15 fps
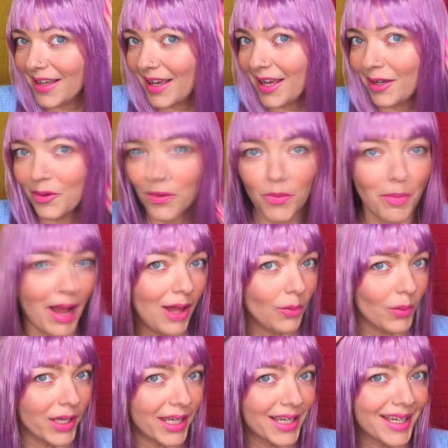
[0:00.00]
hello,
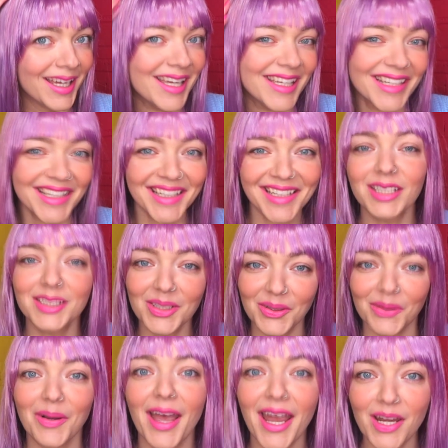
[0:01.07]
Malwig.
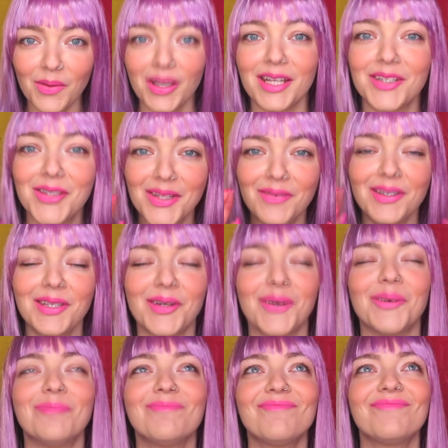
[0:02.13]
So anyway, to the
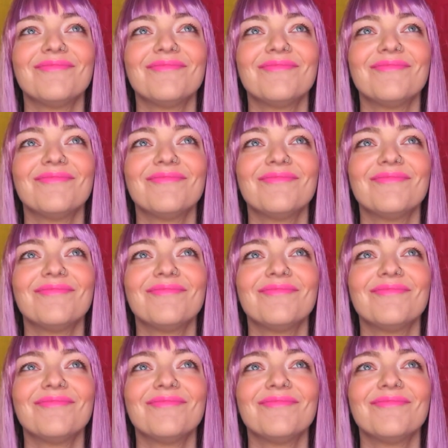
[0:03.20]
video.